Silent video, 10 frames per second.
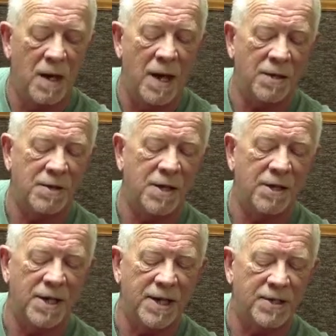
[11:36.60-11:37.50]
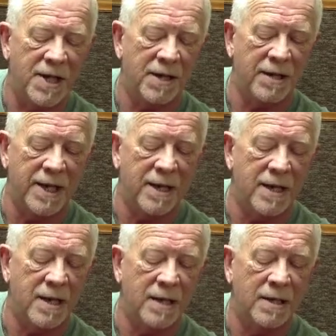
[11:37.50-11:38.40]
until they settle in.
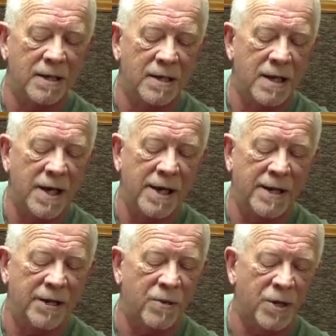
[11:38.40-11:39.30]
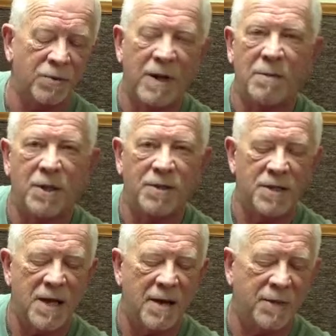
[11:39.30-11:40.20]
And then, of course, right about the
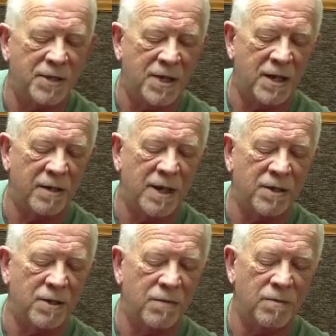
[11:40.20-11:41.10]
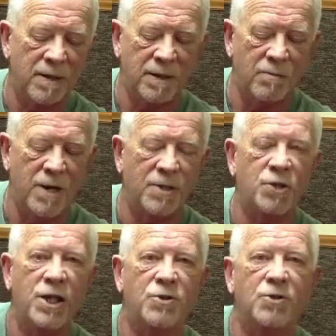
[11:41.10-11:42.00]
time they settle in, you really want to
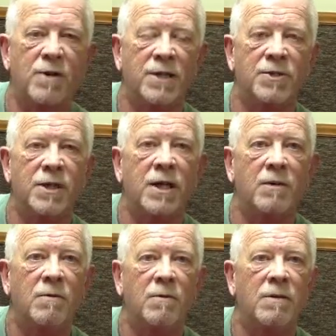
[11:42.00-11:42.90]
change strings again,